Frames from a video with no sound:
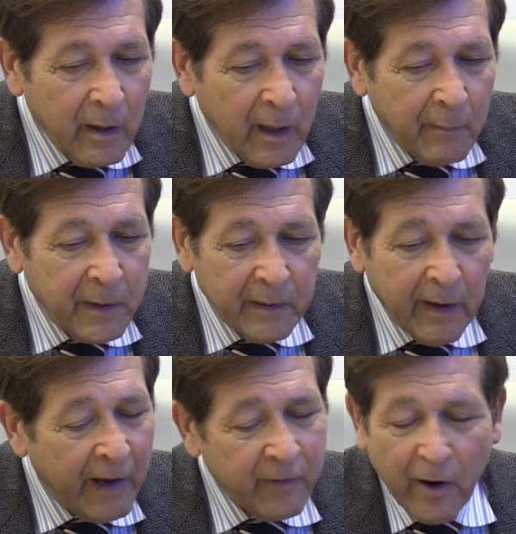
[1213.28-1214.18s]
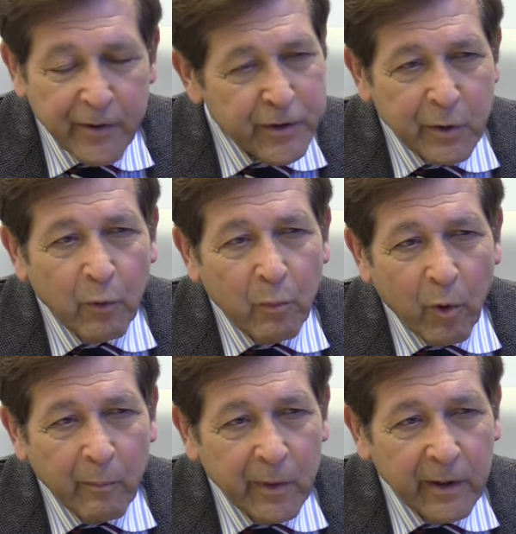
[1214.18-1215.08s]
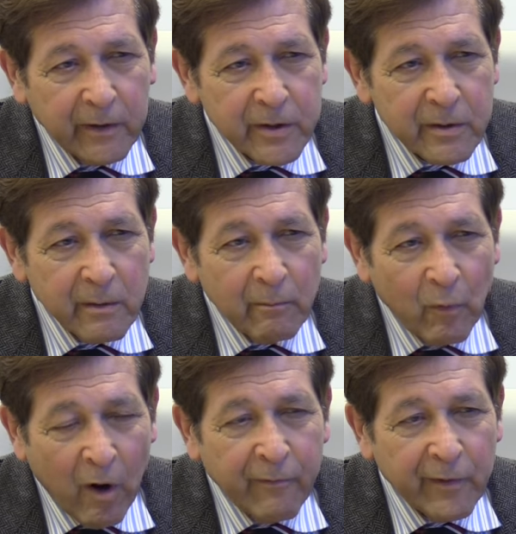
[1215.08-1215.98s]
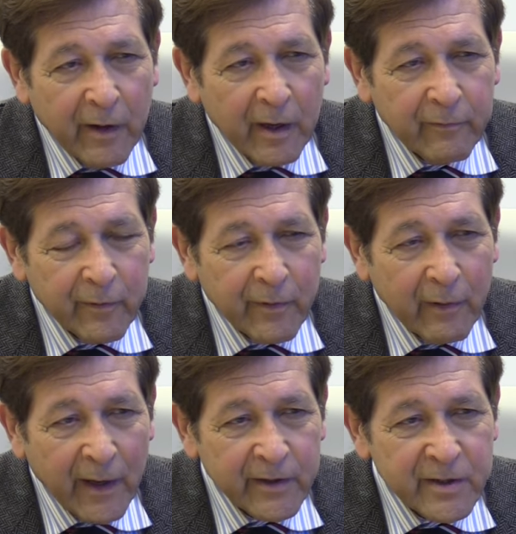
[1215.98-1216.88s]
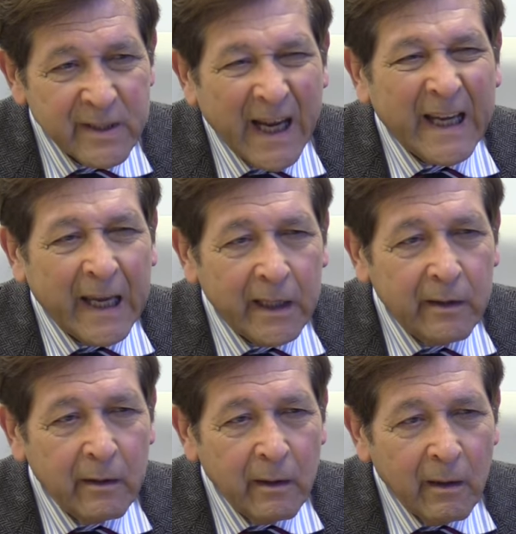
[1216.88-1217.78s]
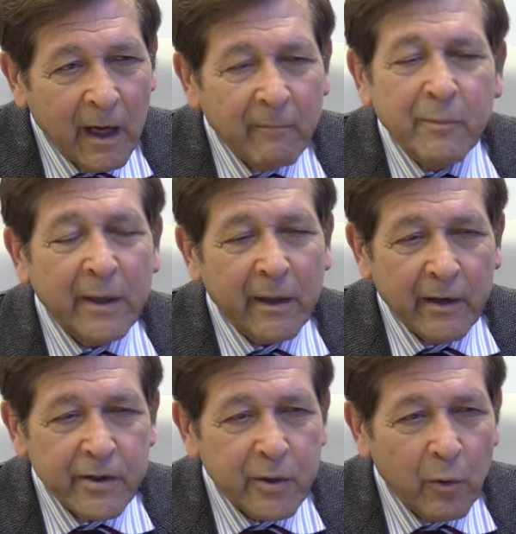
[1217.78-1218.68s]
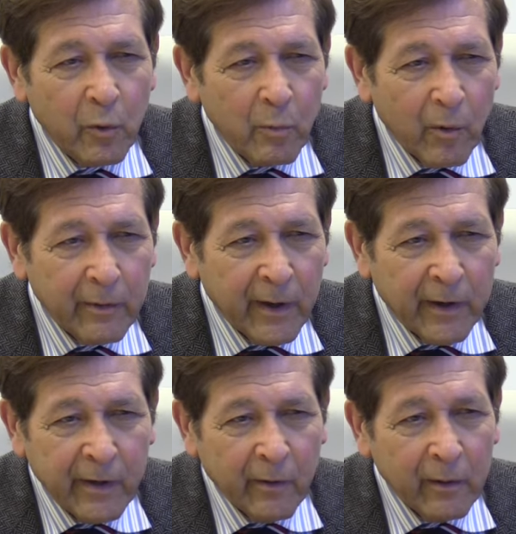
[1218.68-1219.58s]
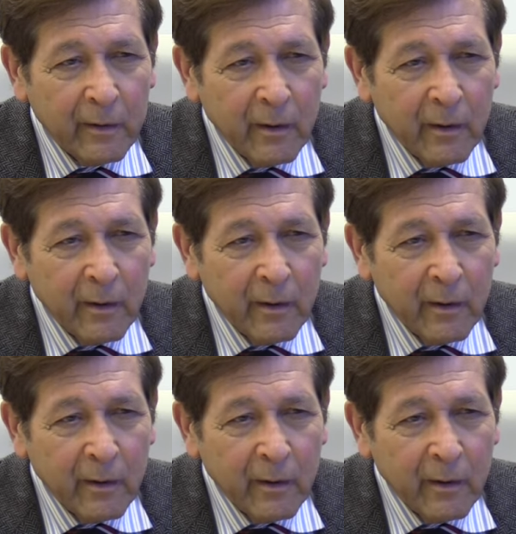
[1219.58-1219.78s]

I mean, now I've gone to school board meetings off and on for the last decade. I've been on a school board, not here,